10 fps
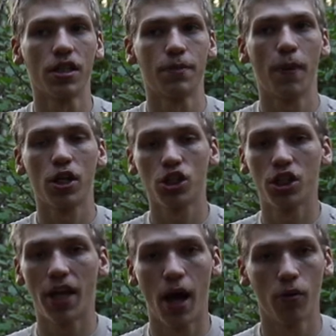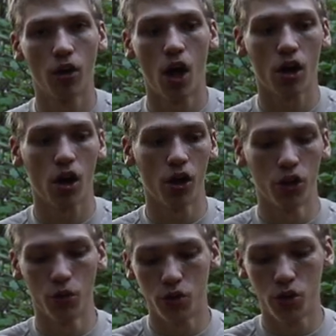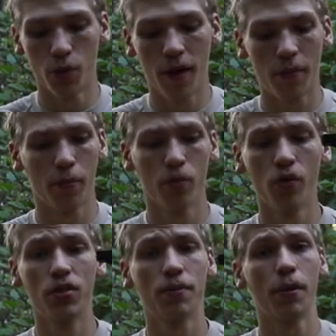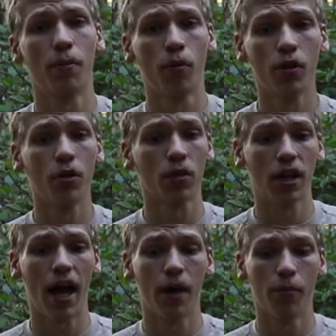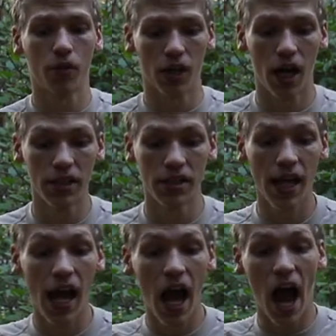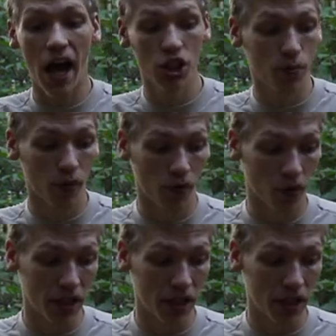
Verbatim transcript: especially now a lot on YouTube, have been proven to be pretty reliable guns. I just prefer